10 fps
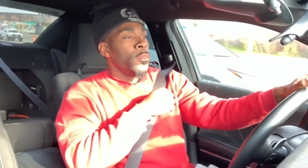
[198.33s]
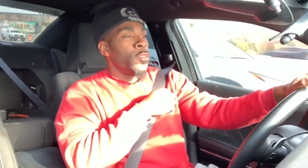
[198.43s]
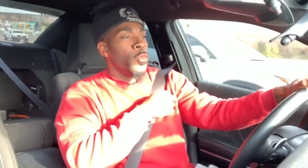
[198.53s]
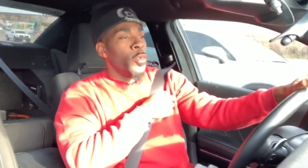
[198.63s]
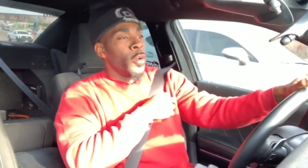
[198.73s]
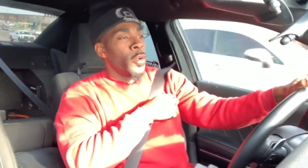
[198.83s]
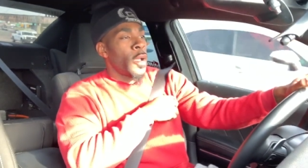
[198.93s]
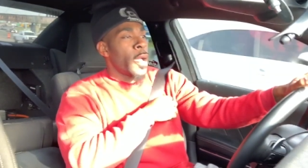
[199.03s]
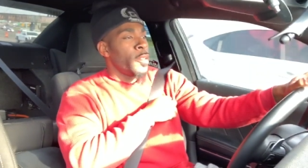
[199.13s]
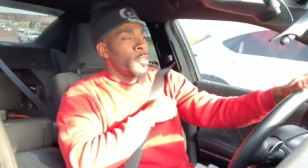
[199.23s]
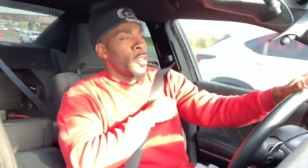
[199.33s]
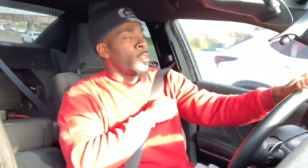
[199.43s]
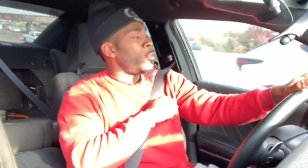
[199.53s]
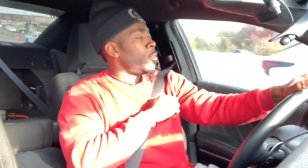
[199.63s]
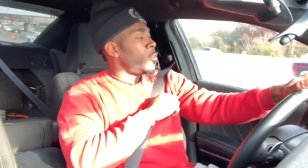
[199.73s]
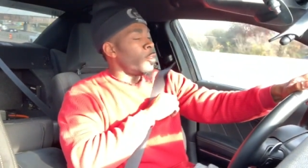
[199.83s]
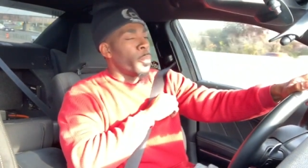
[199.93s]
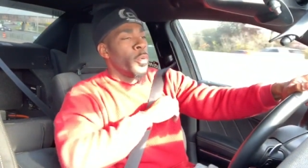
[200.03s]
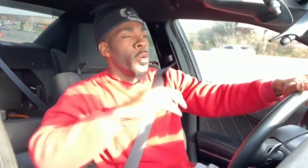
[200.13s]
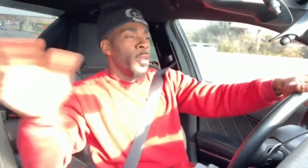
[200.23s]
to where I can just
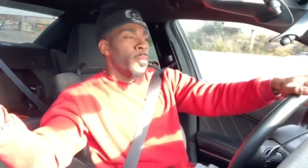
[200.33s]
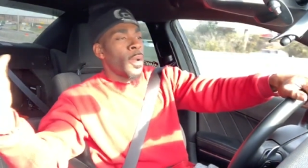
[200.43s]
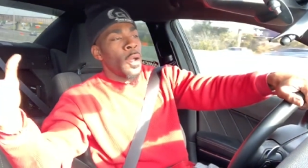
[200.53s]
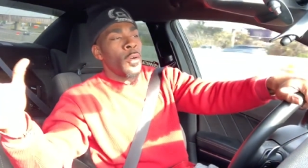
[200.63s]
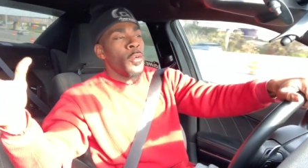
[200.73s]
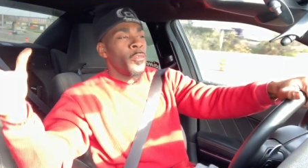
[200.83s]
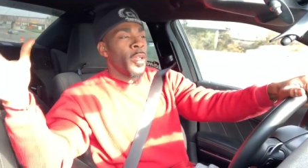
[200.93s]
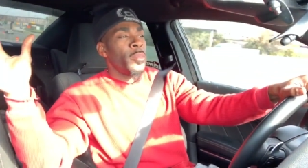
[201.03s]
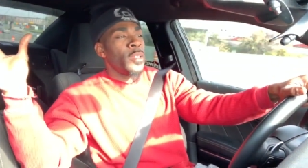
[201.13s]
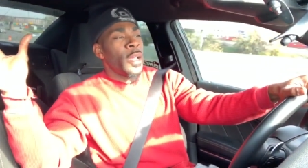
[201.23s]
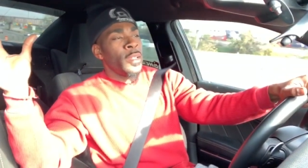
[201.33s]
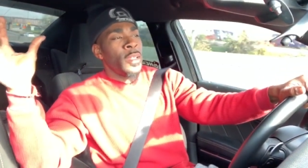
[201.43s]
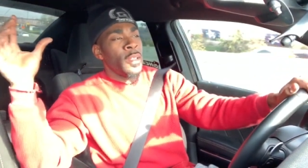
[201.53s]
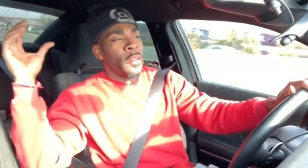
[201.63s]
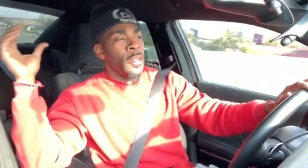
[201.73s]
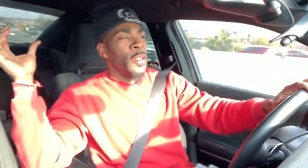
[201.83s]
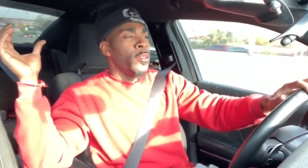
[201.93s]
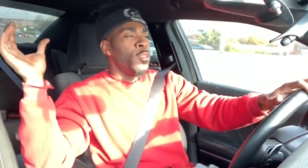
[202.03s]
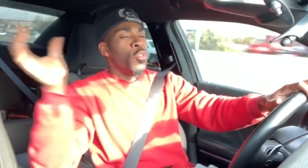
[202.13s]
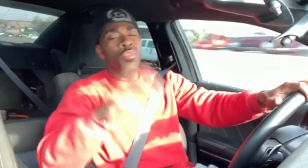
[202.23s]
support my whole family like that and
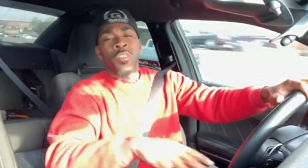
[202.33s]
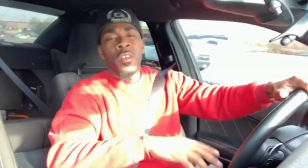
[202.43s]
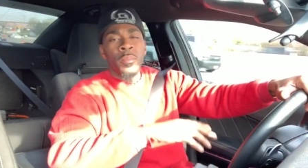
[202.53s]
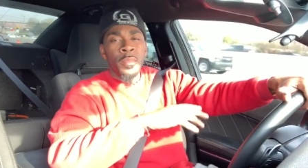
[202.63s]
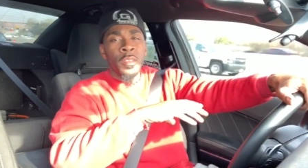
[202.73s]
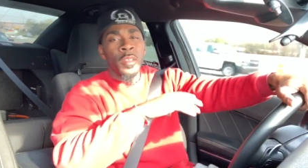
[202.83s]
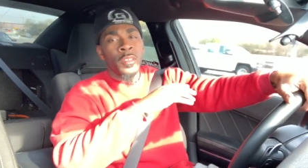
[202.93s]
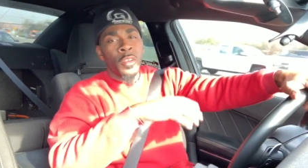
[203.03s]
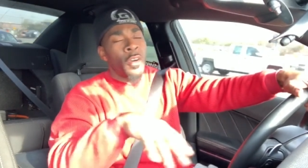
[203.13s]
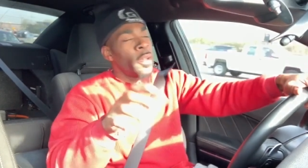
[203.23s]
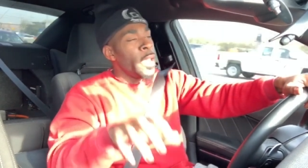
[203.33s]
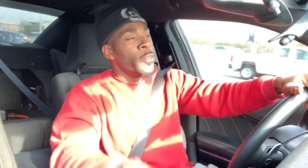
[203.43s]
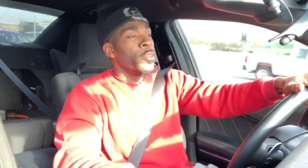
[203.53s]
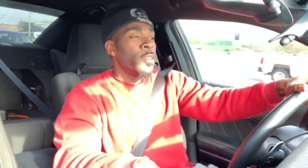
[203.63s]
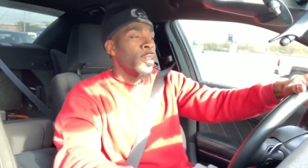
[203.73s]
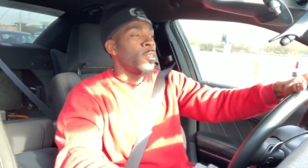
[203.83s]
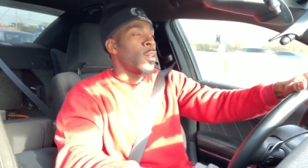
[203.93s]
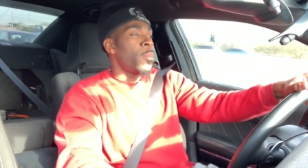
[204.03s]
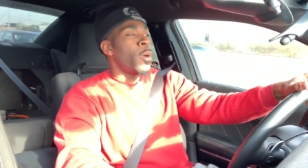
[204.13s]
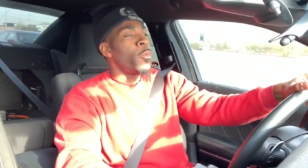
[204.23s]
then do something to this car every single
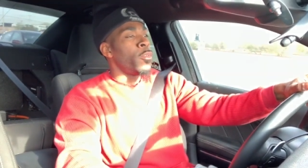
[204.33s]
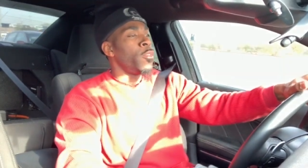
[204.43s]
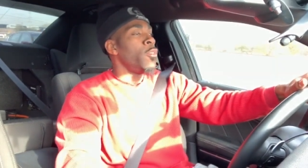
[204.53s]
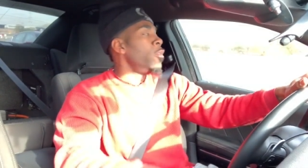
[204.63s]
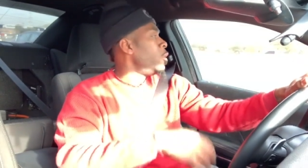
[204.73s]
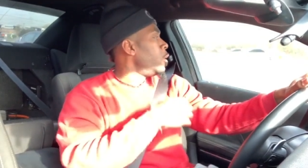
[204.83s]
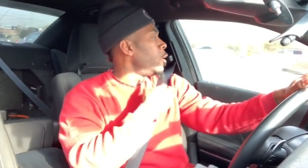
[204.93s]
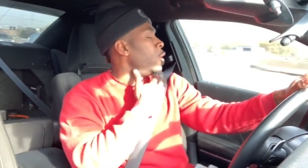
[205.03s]
time I want to do it